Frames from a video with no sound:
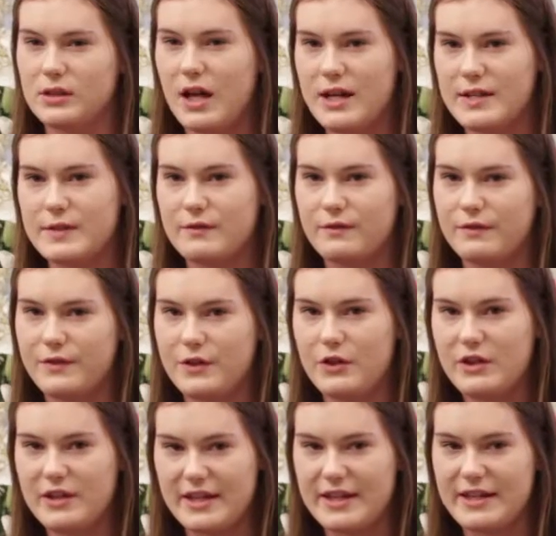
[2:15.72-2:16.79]
last
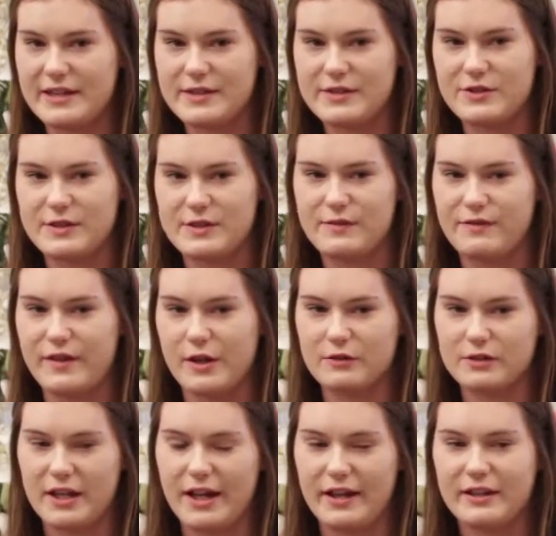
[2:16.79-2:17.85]
few years just
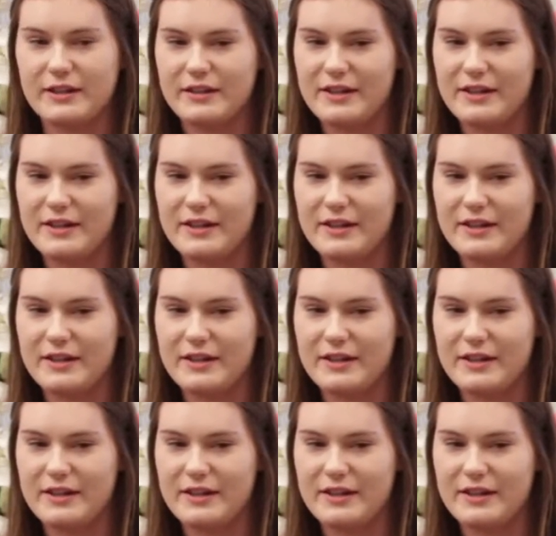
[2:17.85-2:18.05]
felt like